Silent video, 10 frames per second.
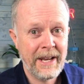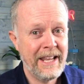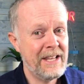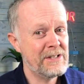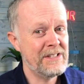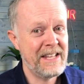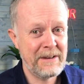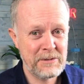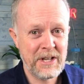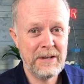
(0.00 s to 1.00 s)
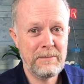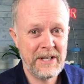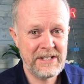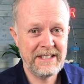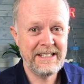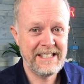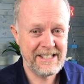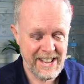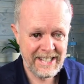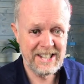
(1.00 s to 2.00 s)
is a damn sight better than the
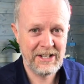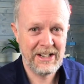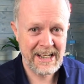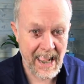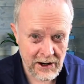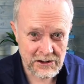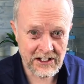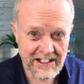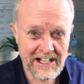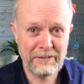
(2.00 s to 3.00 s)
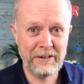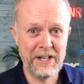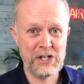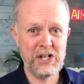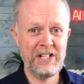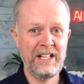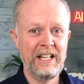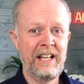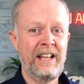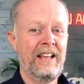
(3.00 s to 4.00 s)
technical accounting definition,
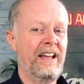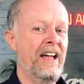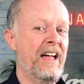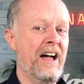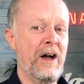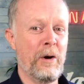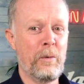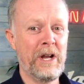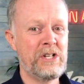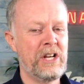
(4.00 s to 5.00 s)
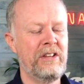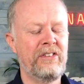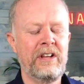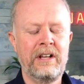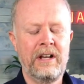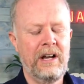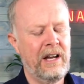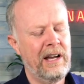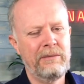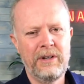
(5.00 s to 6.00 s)
which is,
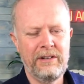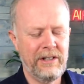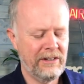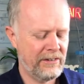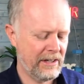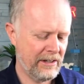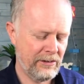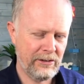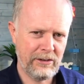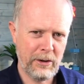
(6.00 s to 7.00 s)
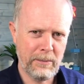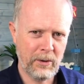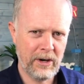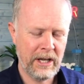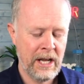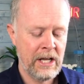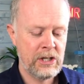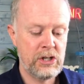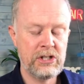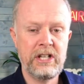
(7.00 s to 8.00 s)
I'm not even going to say it because it's too boring.
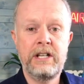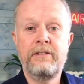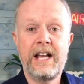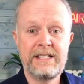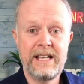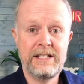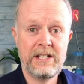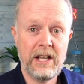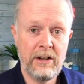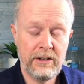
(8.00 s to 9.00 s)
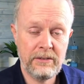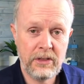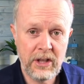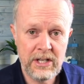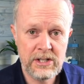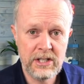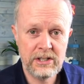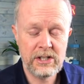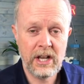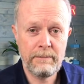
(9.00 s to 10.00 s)
Just think of assets, things
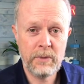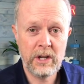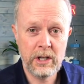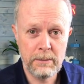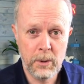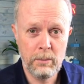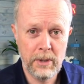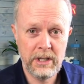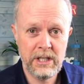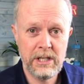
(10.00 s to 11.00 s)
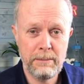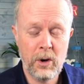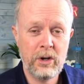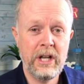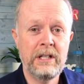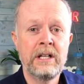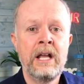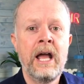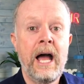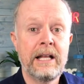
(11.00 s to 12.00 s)
that are going to put money in your pocket,
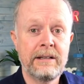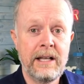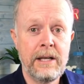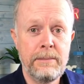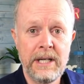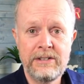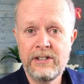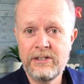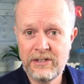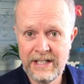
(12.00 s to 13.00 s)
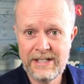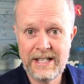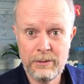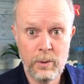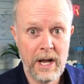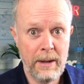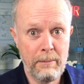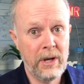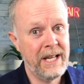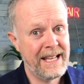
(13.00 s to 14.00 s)
and liabilities, things that where
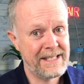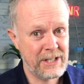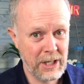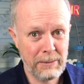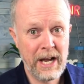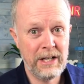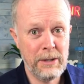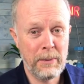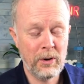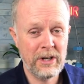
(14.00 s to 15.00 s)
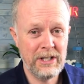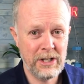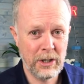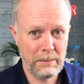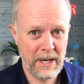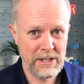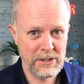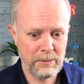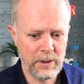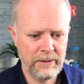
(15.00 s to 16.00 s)
money has to come out of your pocket and you've got to pay
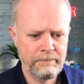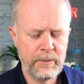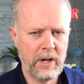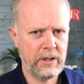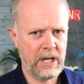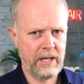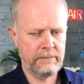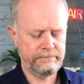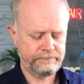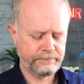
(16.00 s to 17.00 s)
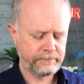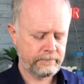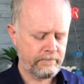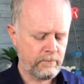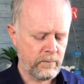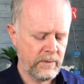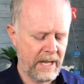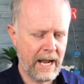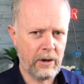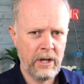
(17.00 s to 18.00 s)
someone. Okay.
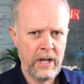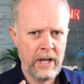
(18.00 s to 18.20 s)
Now,